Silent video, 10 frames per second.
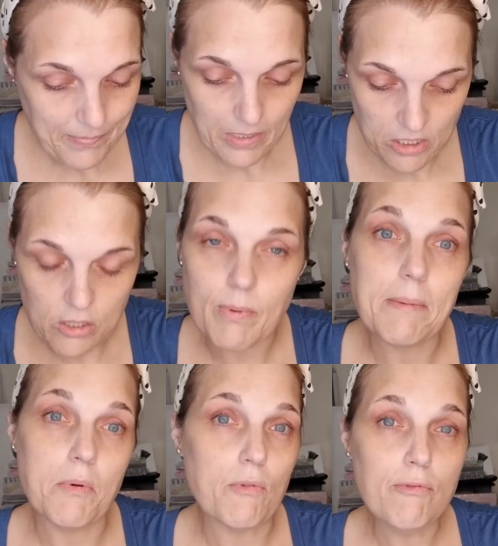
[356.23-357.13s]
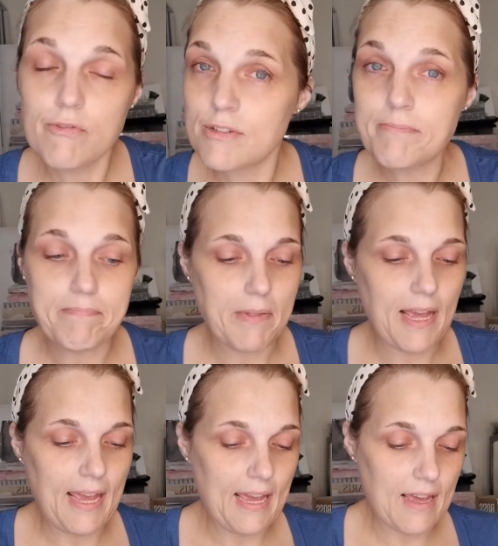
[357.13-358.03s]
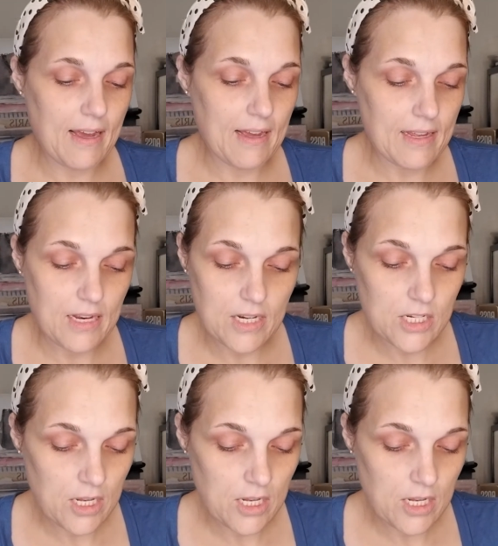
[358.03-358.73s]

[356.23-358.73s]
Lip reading: So we moved, and